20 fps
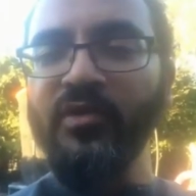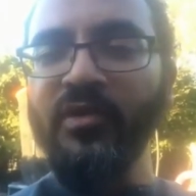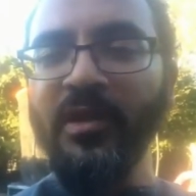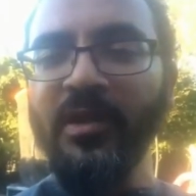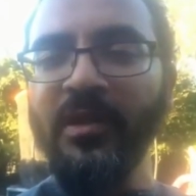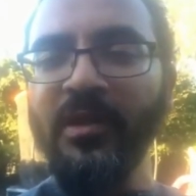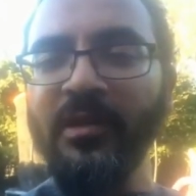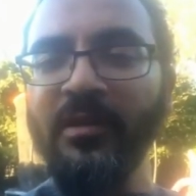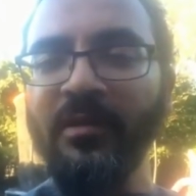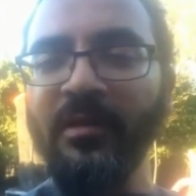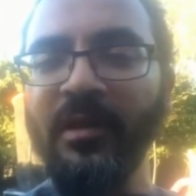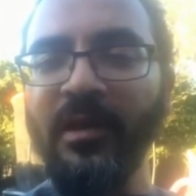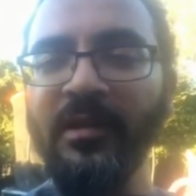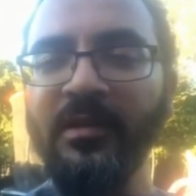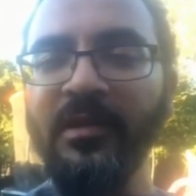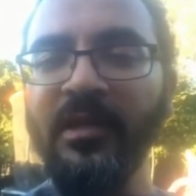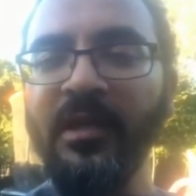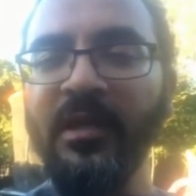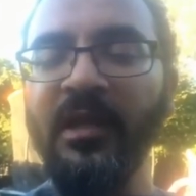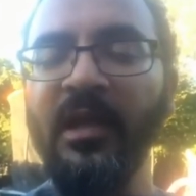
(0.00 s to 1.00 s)
shay'in
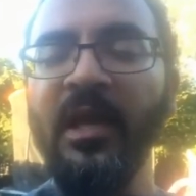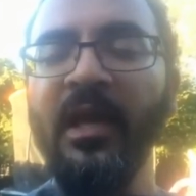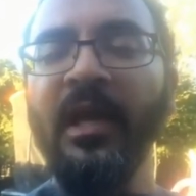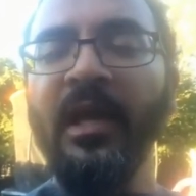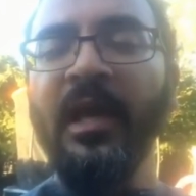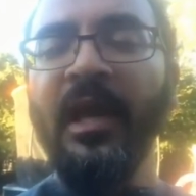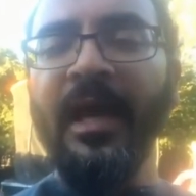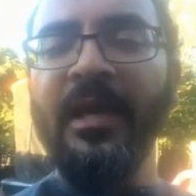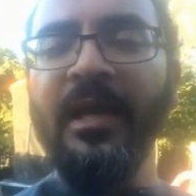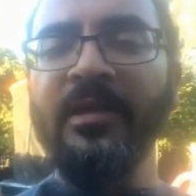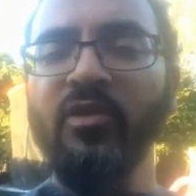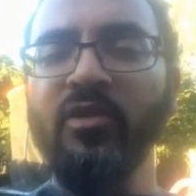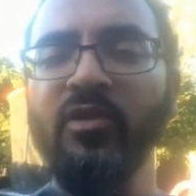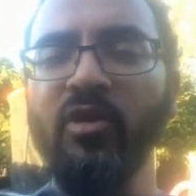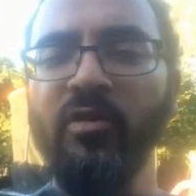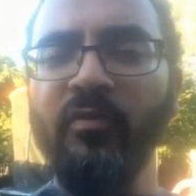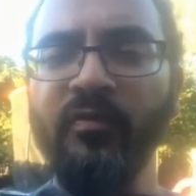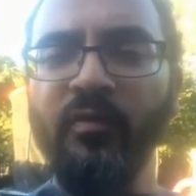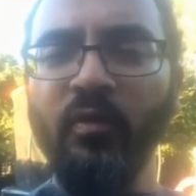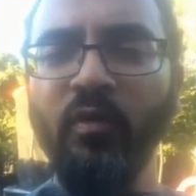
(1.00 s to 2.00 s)
qadir. And
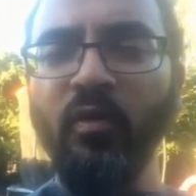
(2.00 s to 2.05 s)
over